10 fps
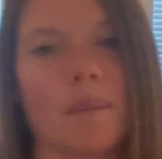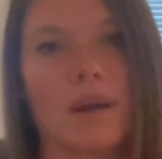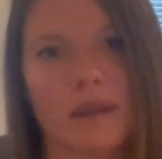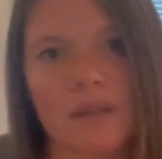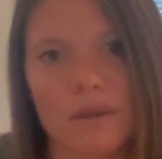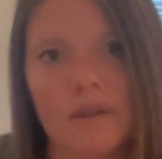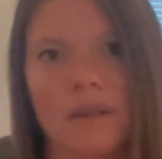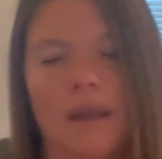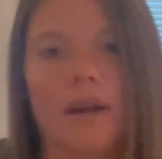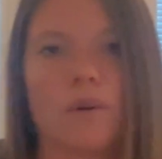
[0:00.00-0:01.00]
minutes because there's a
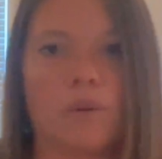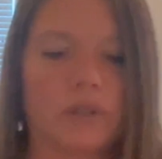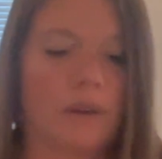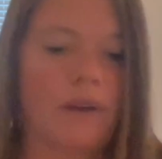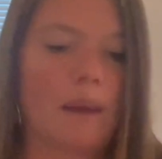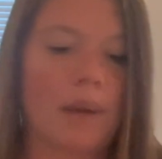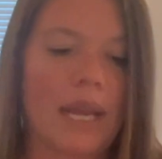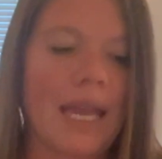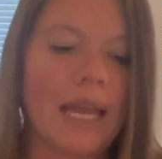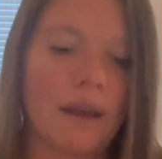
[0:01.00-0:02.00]
lot of cool stuff happening.
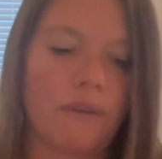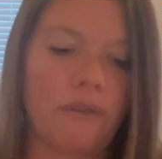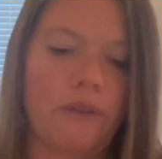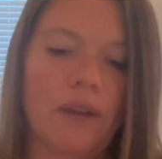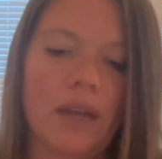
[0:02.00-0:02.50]
If